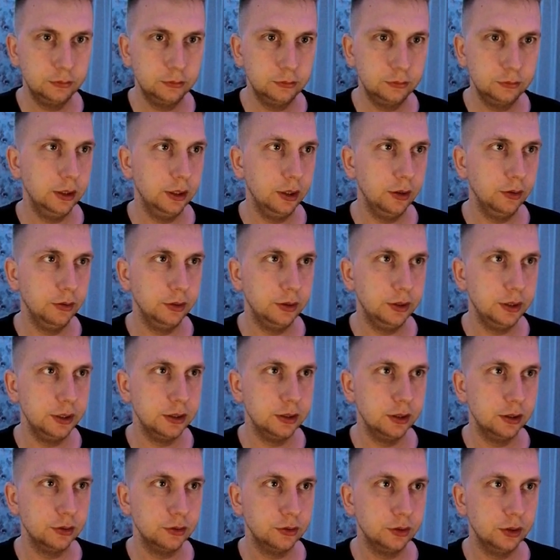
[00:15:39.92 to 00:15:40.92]
Right now it
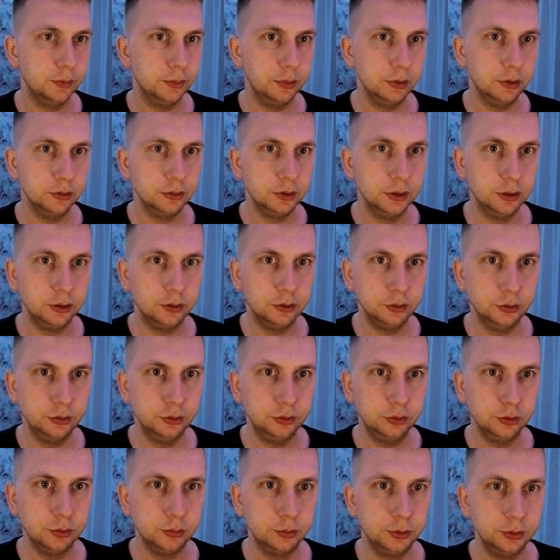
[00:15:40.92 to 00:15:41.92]
is also uploading to
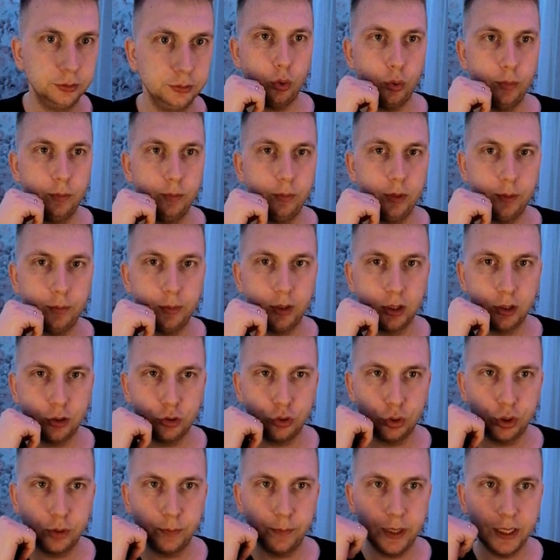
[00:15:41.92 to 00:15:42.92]
YouTube. So I'm
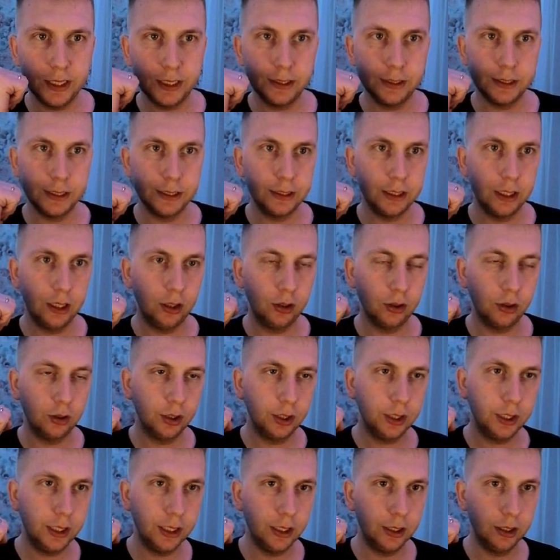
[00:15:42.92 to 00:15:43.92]
gonna just paste this
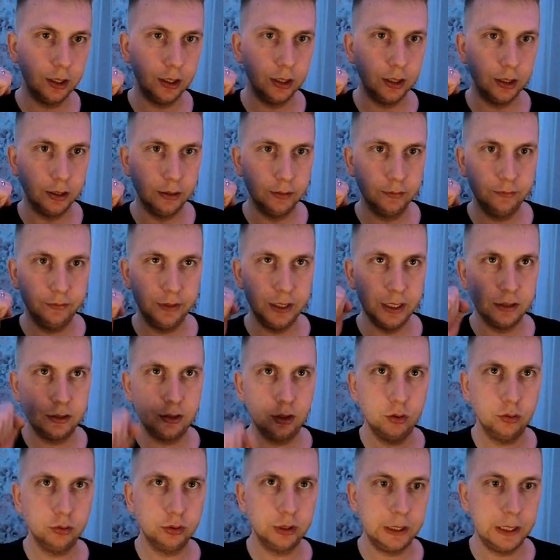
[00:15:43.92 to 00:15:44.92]
error here in
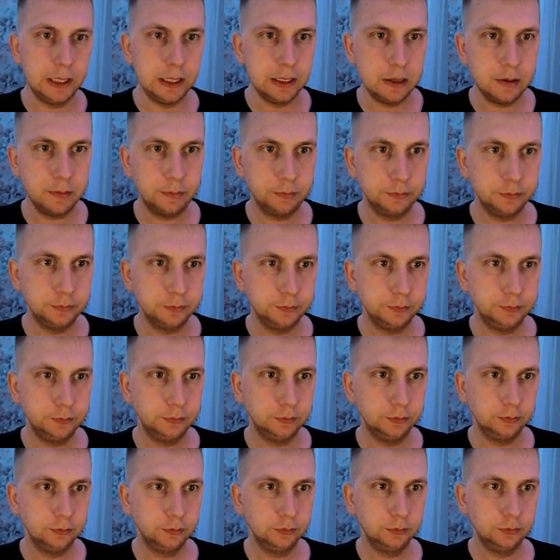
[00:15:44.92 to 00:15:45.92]
VS Code again.
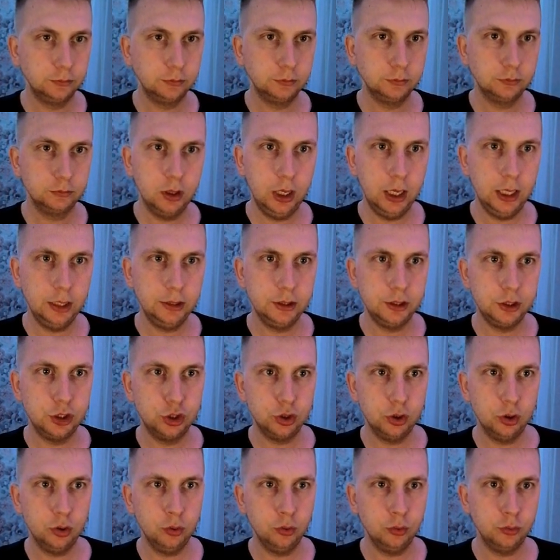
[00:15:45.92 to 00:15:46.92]
And
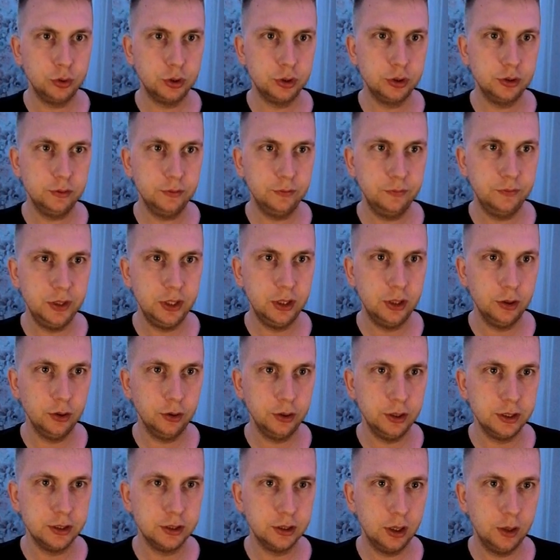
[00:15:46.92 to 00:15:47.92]
it shows
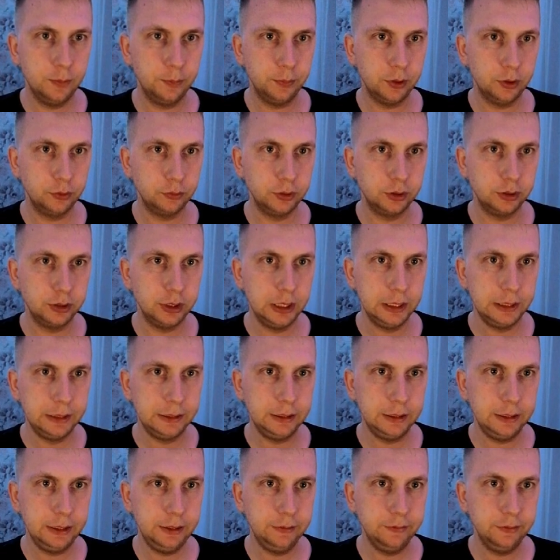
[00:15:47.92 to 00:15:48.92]
video is uploaded
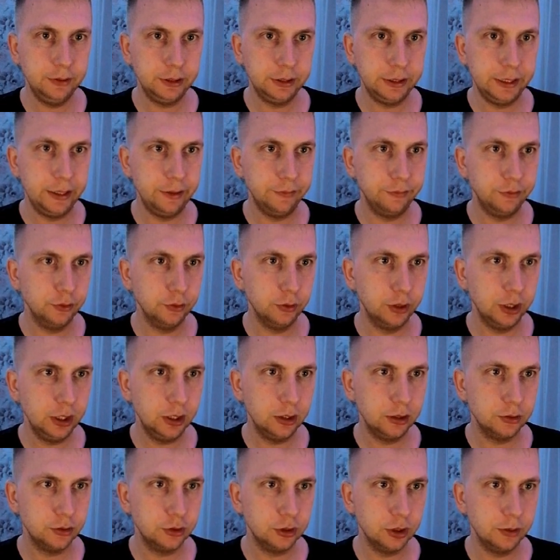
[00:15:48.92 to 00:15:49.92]
and even gave
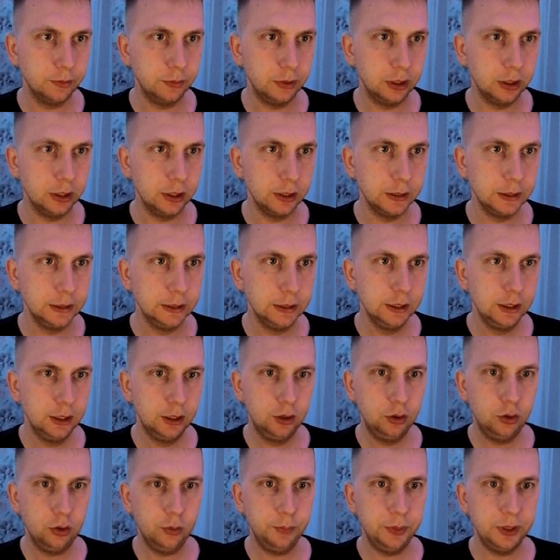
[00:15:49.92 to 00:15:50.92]
URL. So I'm gonna
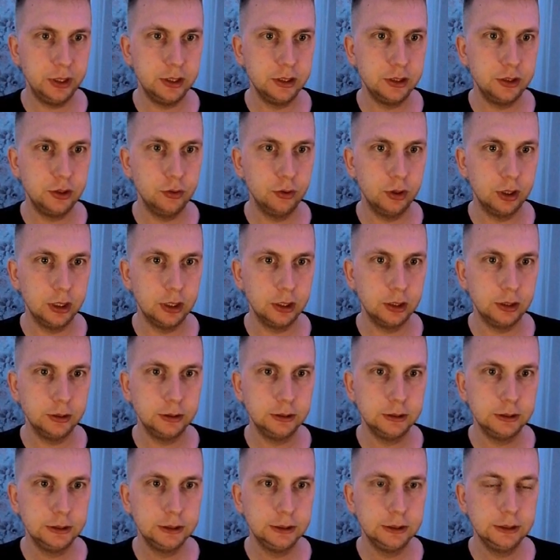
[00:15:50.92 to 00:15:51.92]
copy this
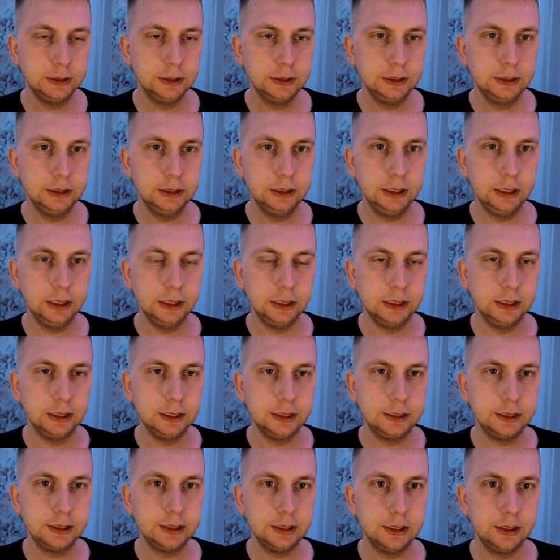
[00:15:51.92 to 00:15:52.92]
URL and
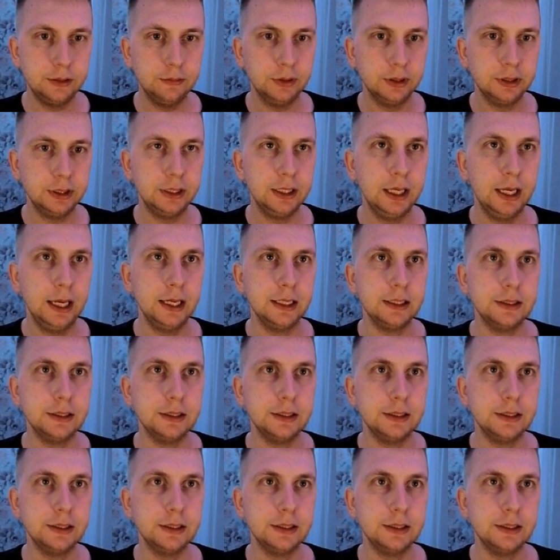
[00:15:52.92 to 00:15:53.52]
let's see what it